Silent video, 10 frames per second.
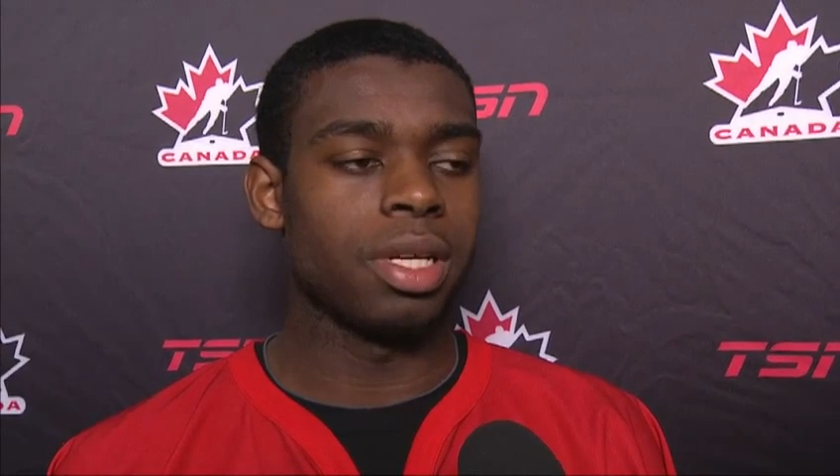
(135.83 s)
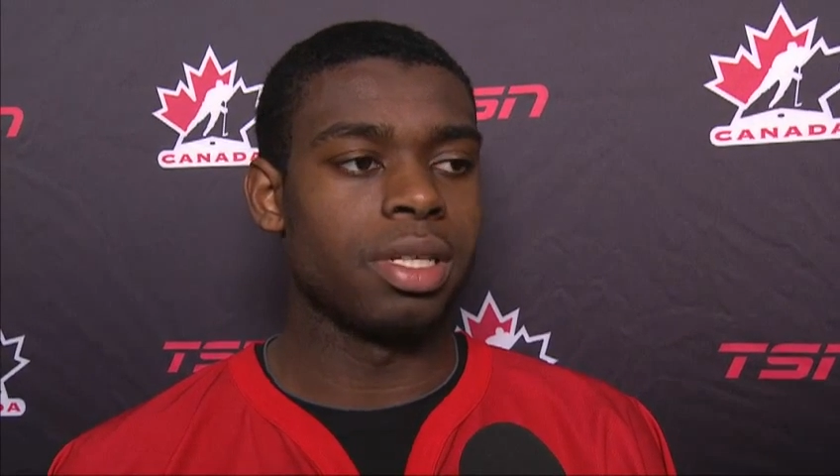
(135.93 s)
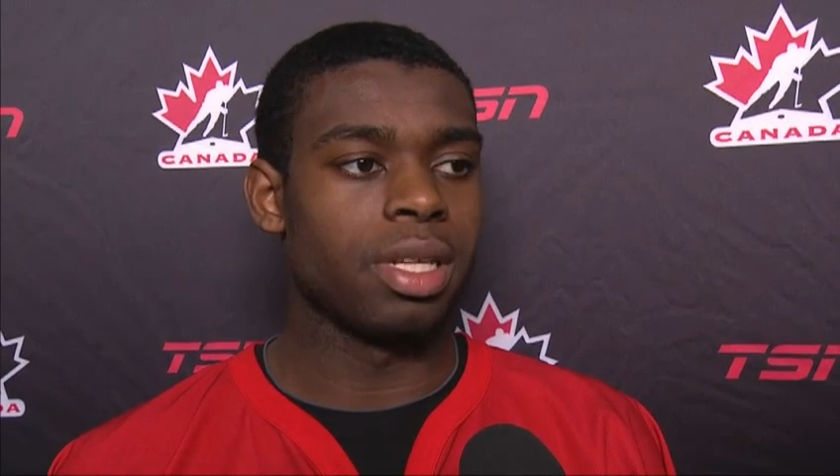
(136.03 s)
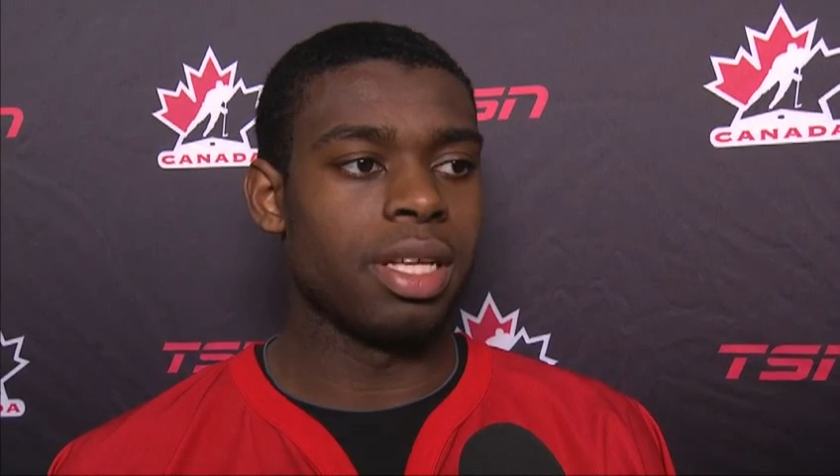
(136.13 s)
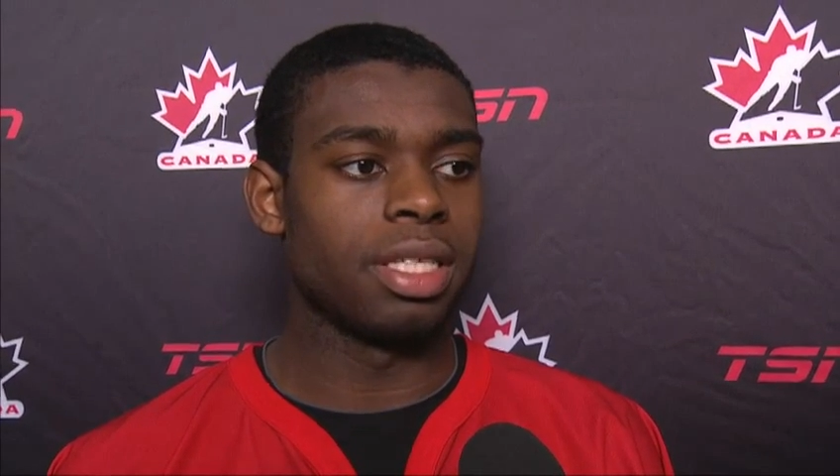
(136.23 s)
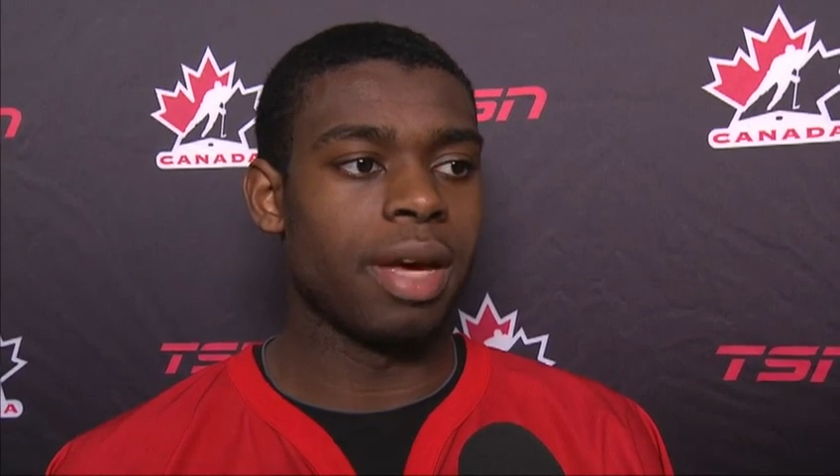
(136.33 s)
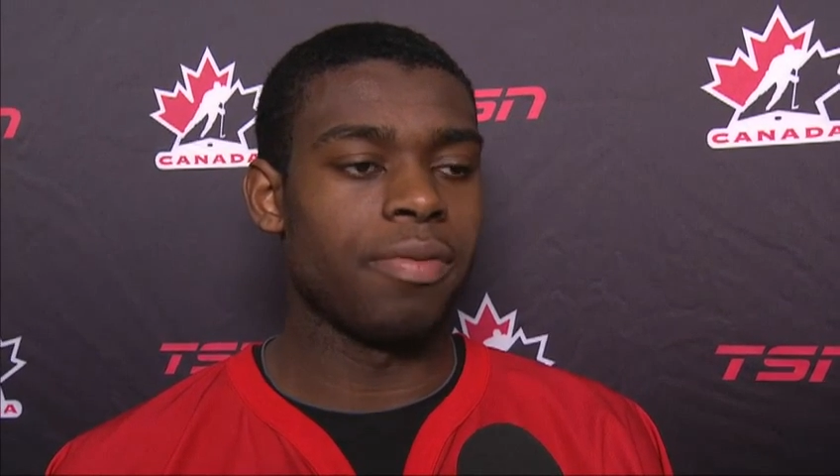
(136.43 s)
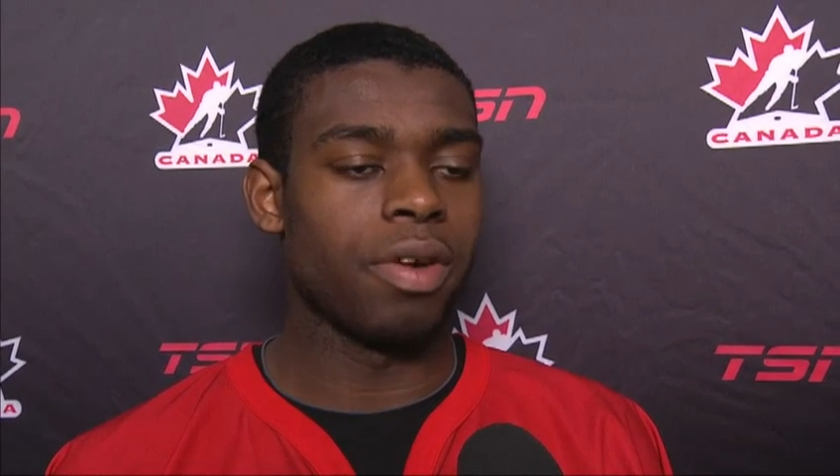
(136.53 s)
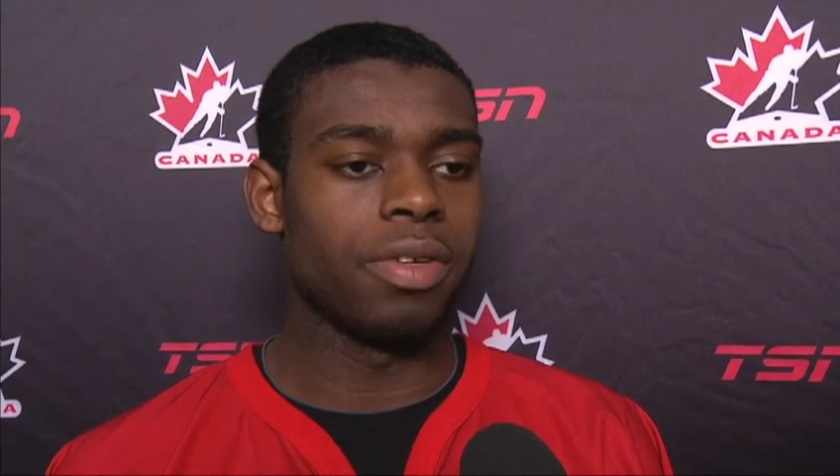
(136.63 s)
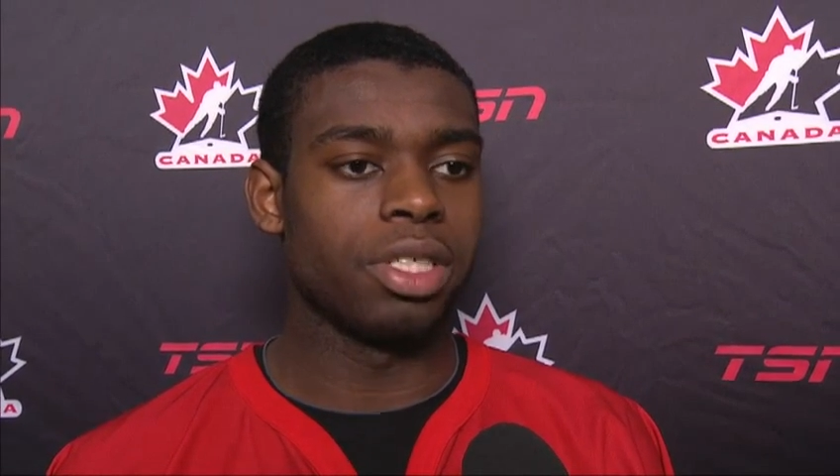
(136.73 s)
and set
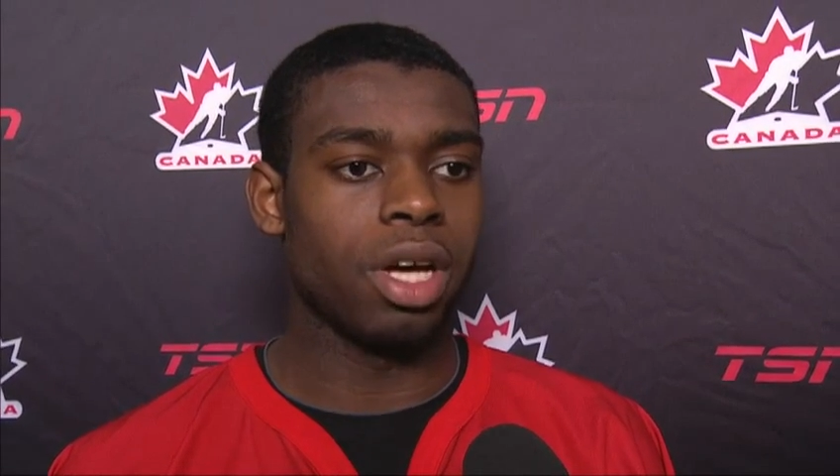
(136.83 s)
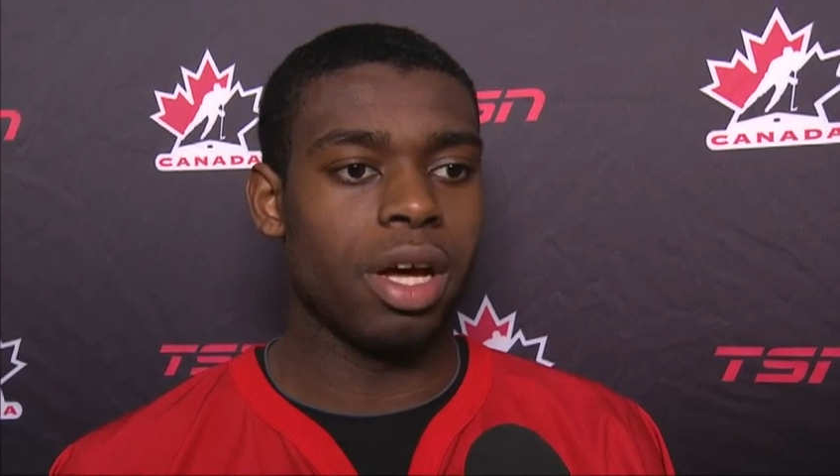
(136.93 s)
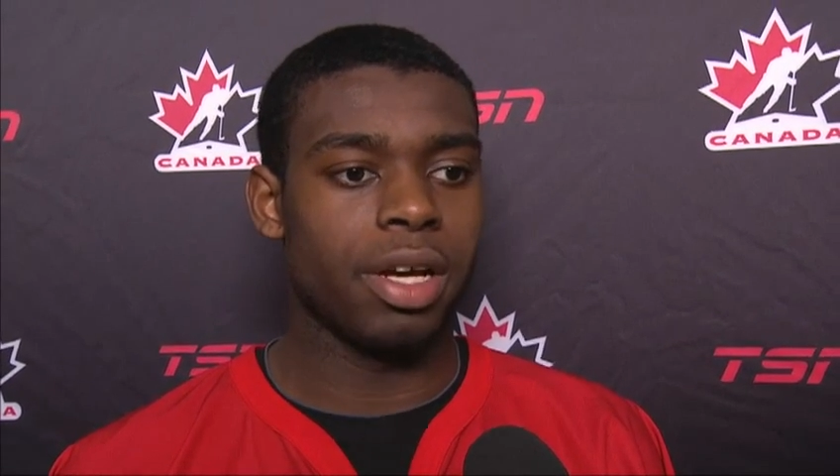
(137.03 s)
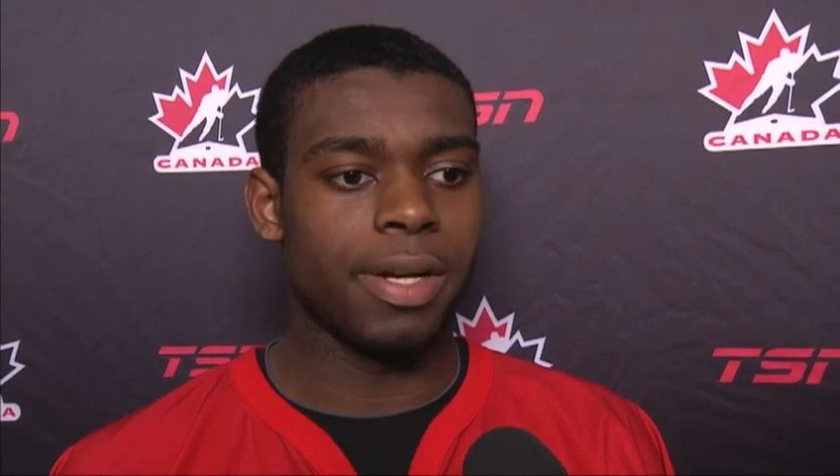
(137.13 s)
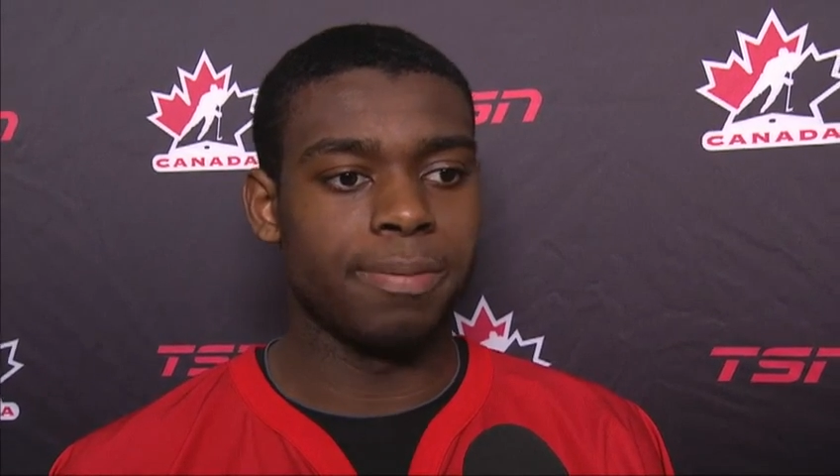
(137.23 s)
for every shot.